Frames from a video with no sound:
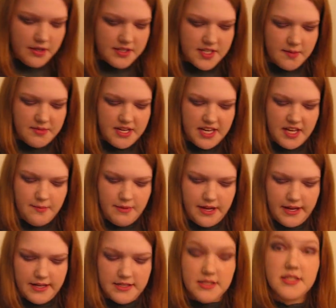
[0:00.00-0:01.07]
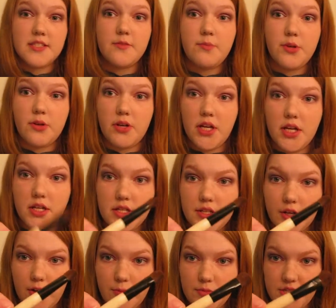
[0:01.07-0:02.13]
So I'm taking my Essence of Beauty
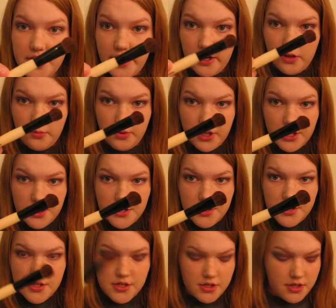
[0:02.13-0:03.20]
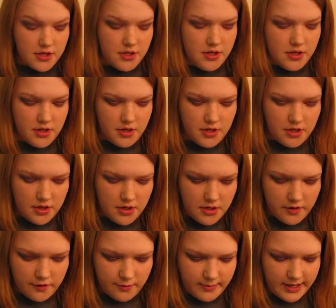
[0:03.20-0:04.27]
Dome Shadow Brush
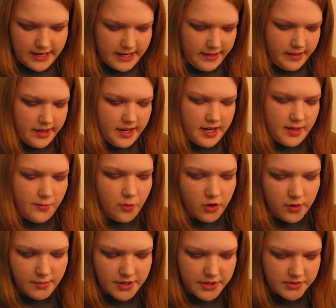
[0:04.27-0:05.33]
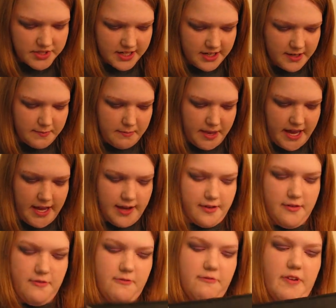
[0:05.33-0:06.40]
for my highlight. I'm going to be using MAC
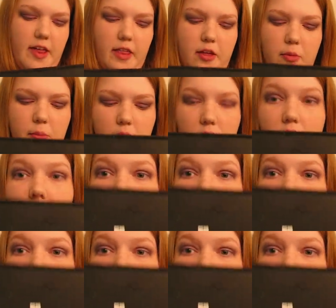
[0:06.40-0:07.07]
Vellum,